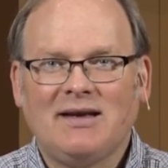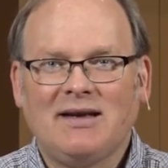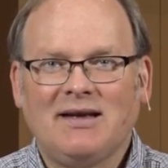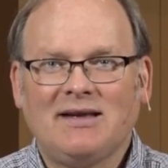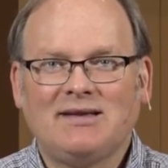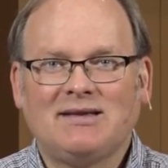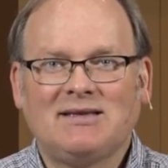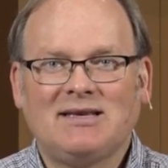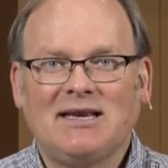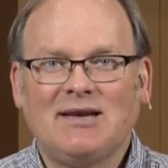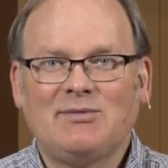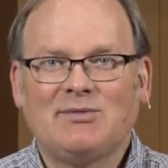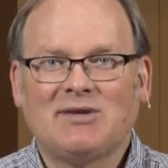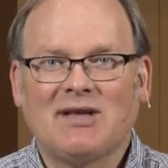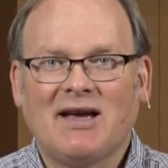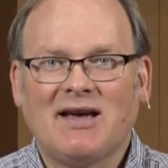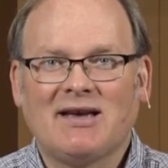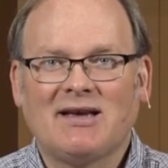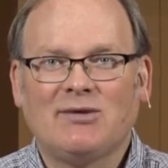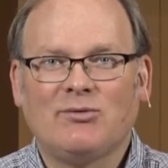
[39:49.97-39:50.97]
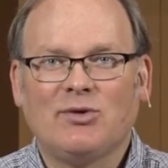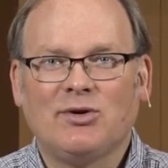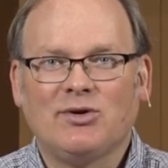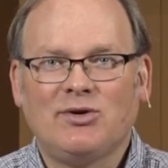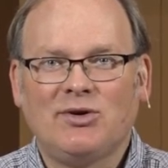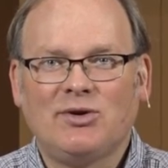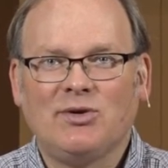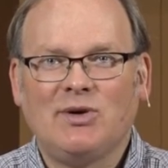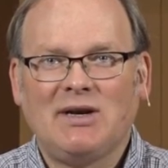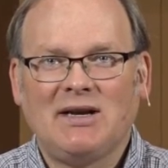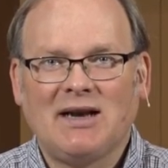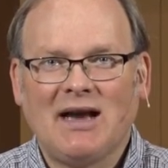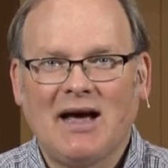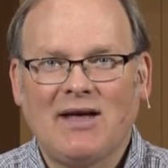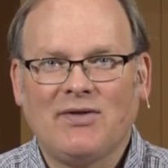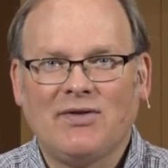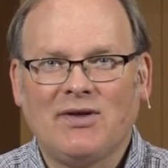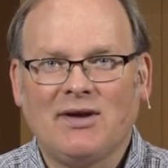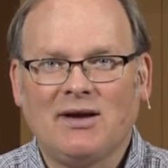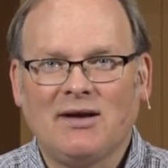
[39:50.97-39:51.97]
it seems like we're doing
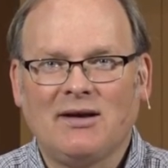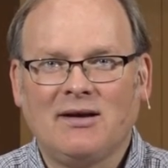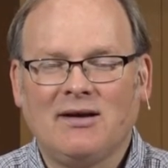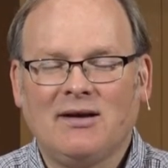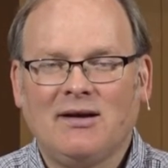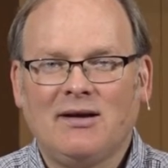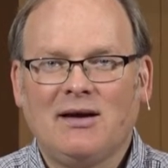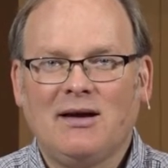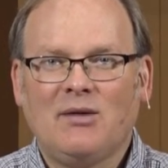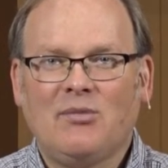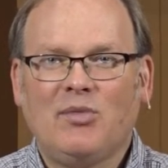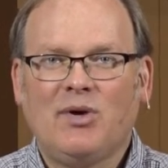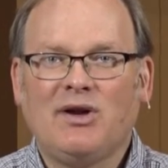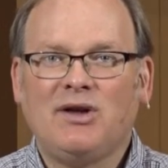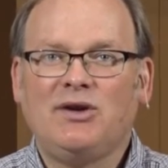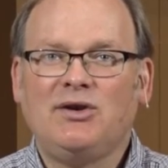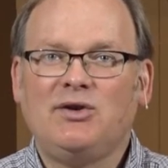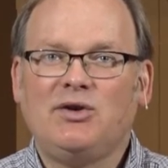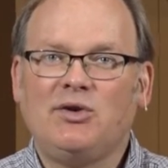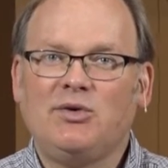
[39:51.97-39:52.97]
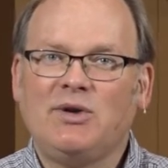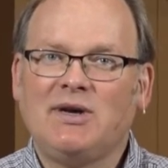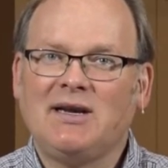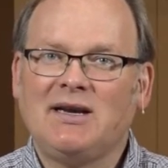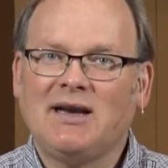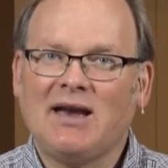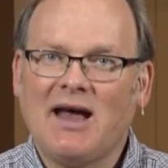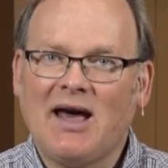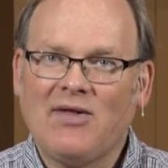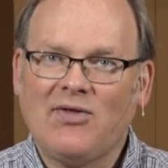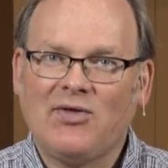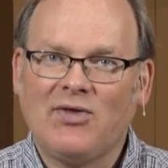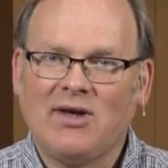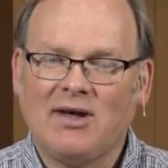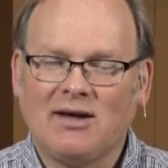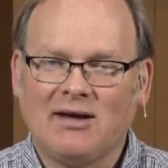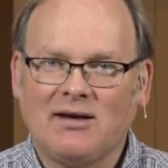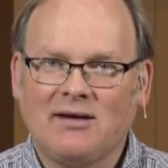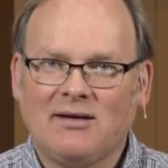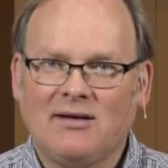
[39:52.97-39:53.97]
nothing. But in doing
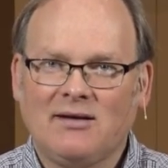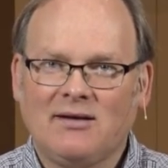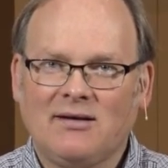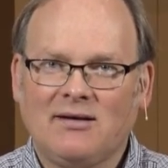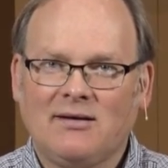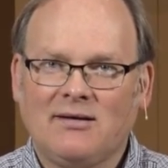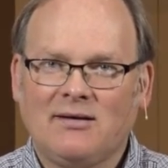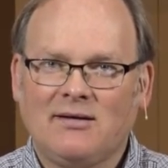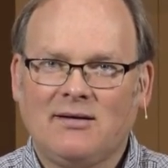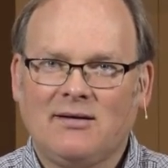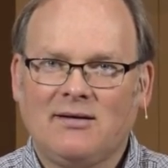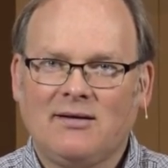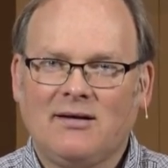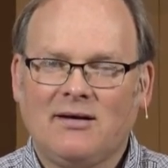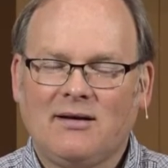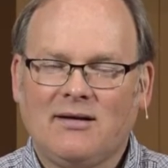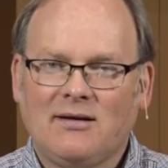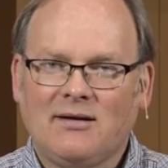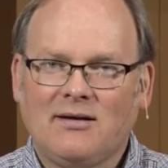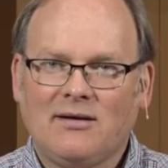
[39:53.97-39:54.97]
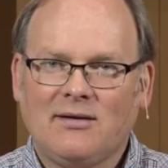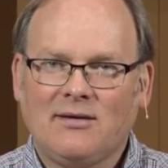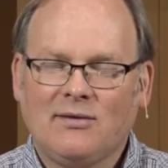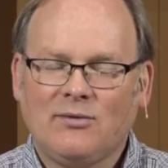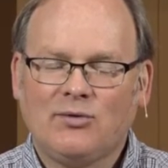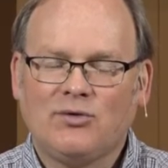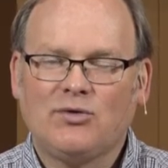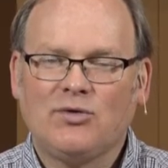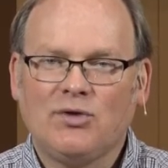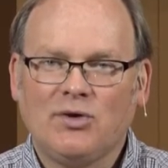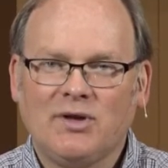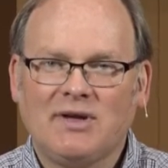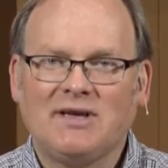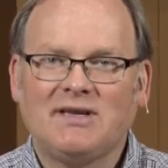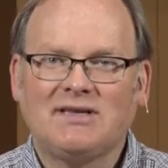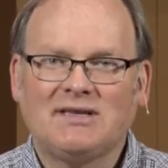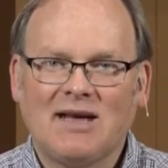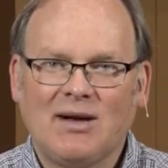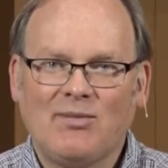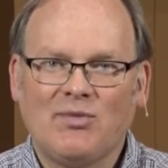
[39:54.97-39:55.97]
nothing, truly
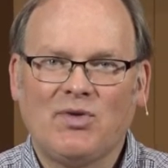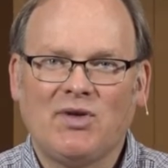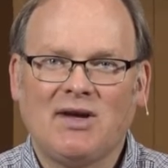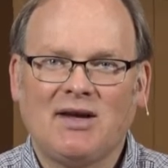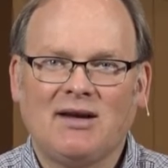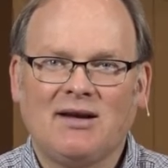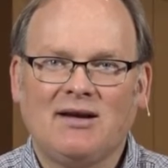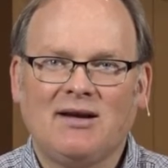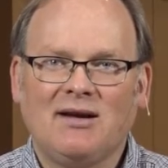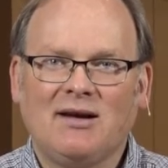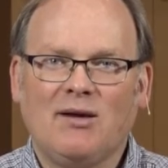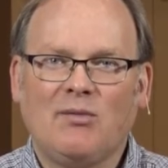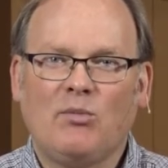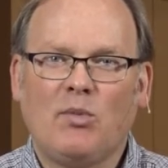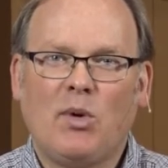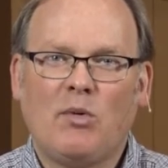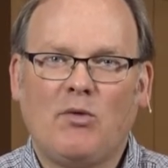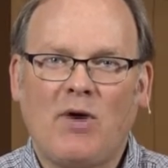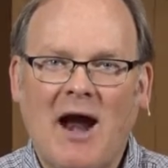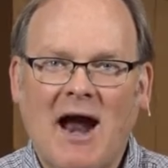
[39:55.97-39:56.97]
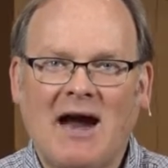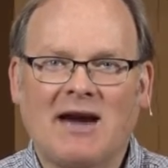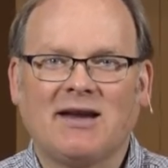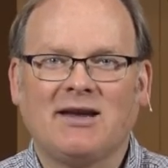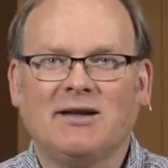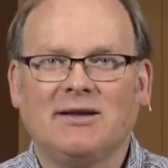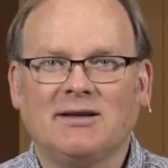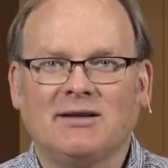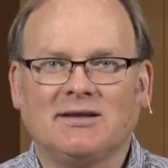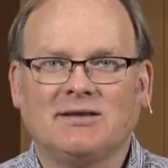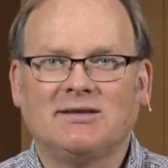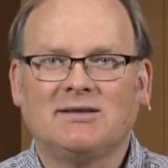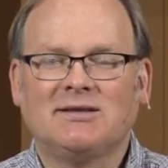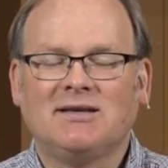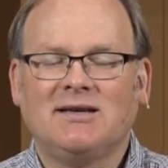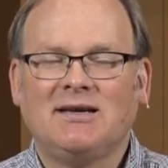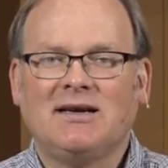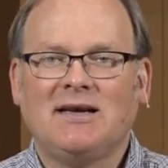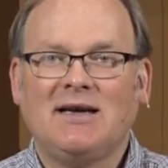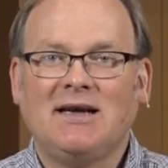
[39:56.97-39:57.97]
something
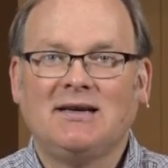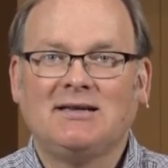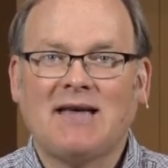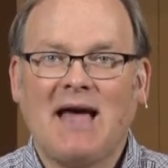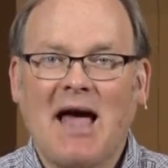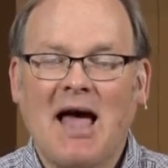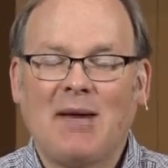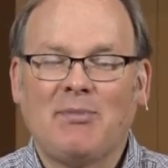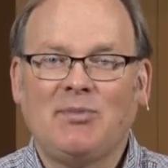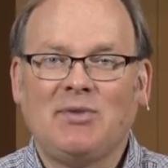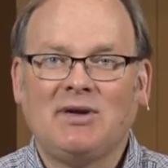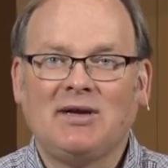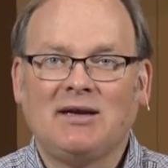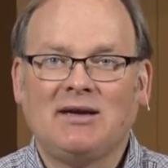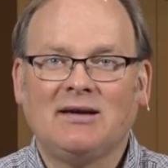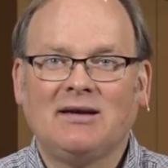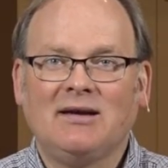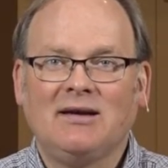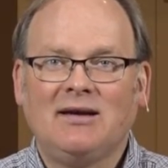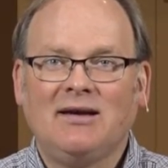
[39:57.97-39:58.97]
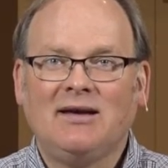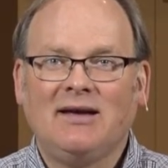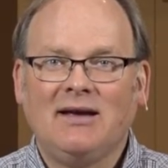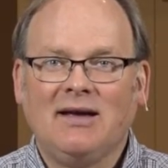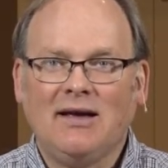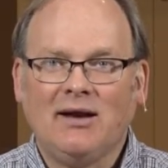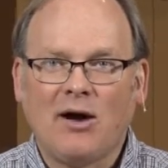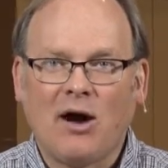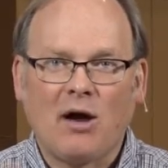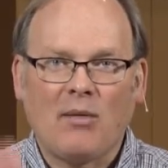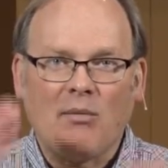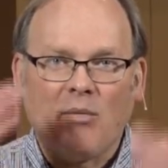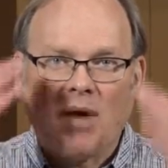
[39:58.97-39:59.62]
miraculous is happening in our